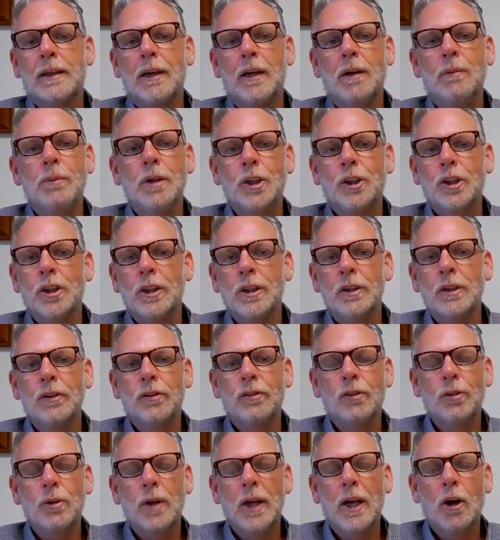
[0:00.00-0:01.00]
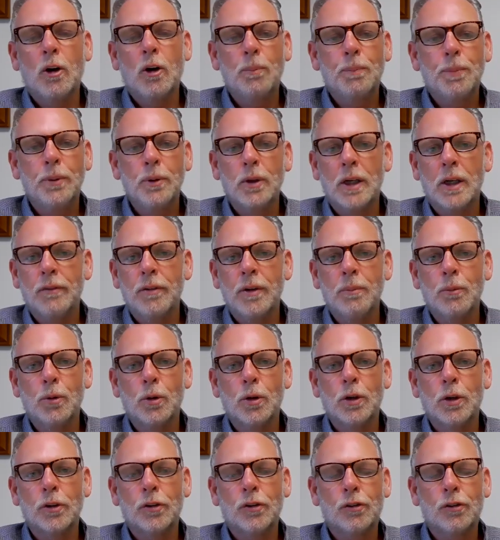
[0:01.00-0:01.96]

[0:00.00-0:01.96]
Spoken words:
our mission is to help you have a more